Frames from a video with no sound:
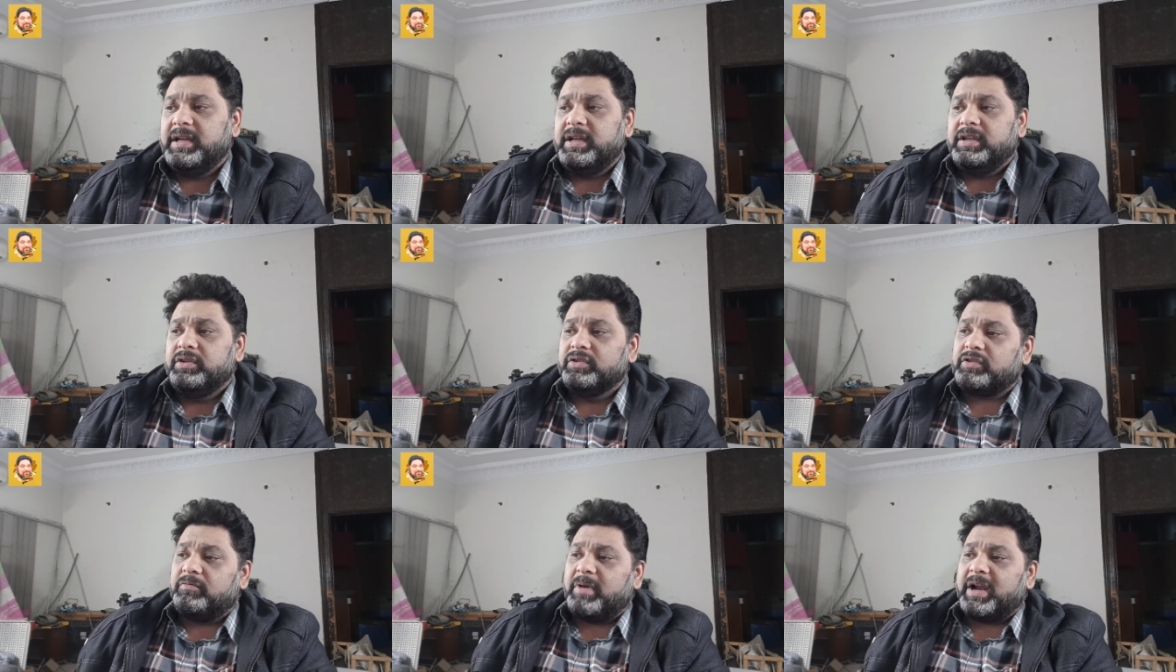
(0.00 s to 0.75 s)
Use
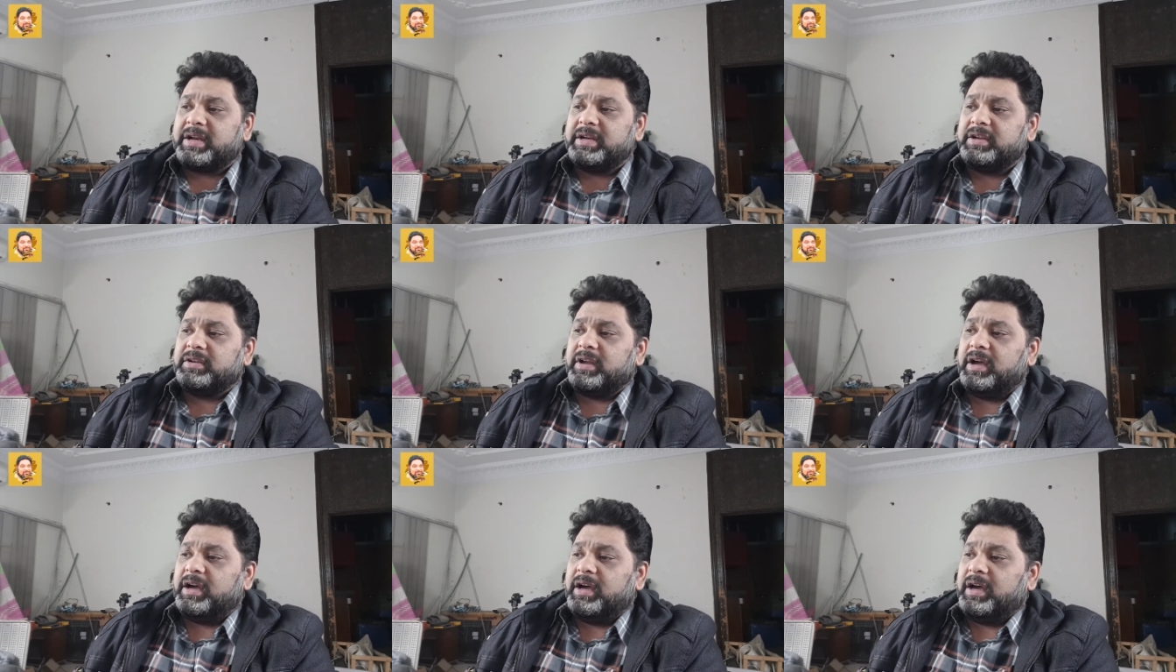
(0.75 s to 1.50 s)
of market
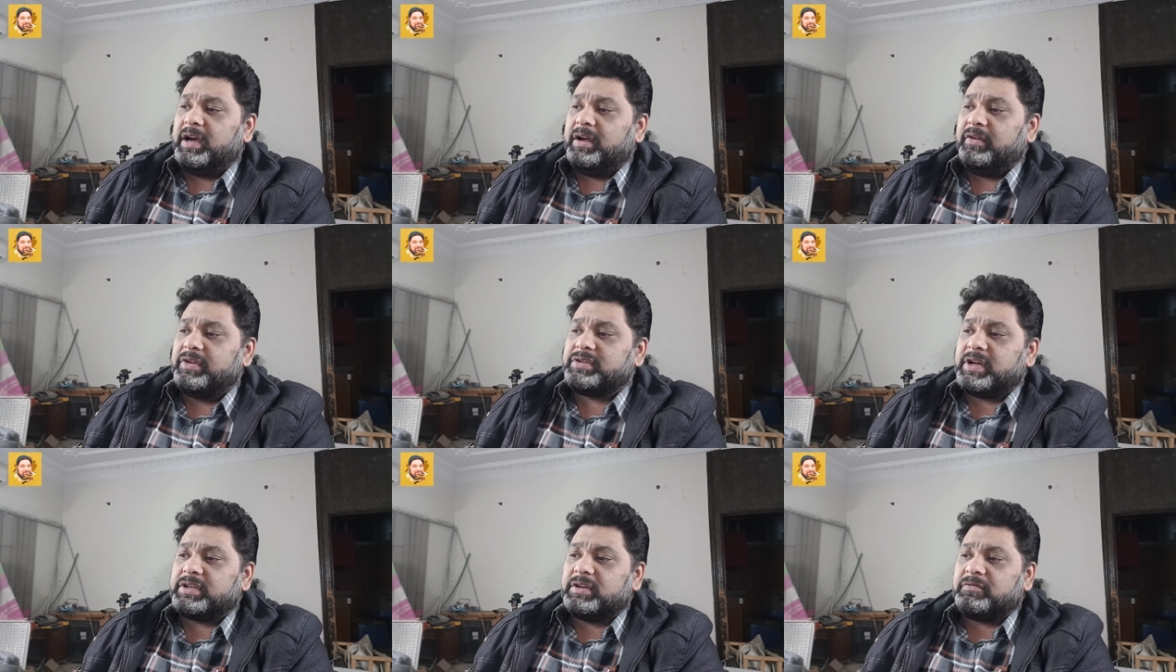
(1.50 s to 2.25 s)

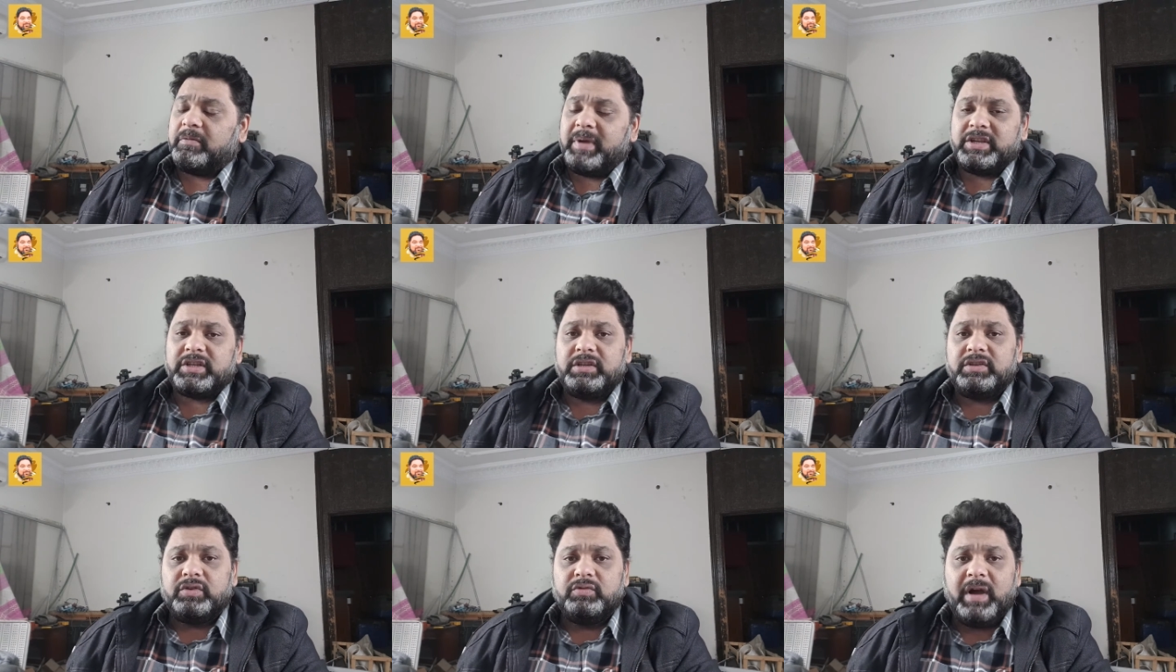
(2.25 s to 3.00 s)
research information
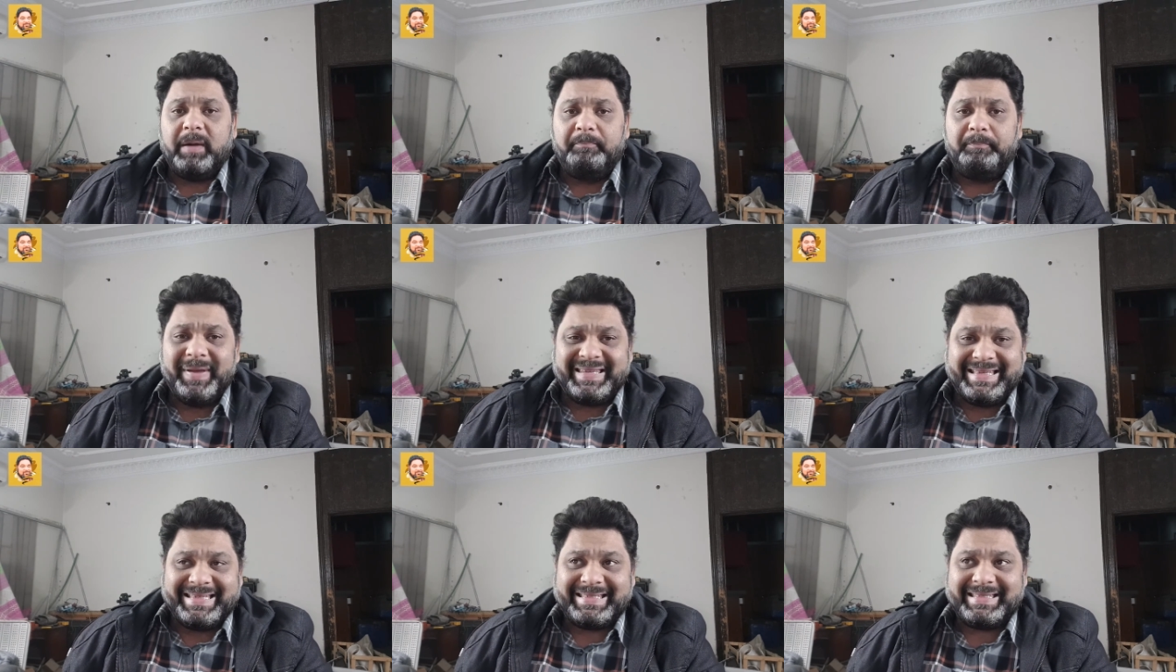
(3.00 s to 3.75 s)
to a
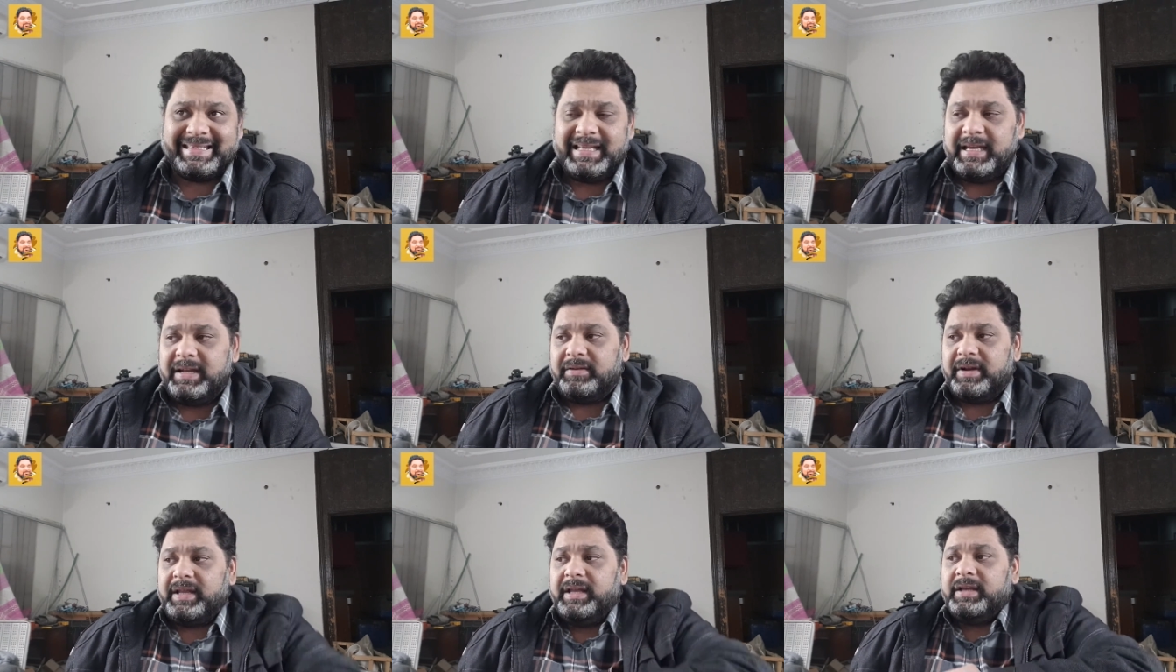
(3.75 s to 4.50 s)
business, right?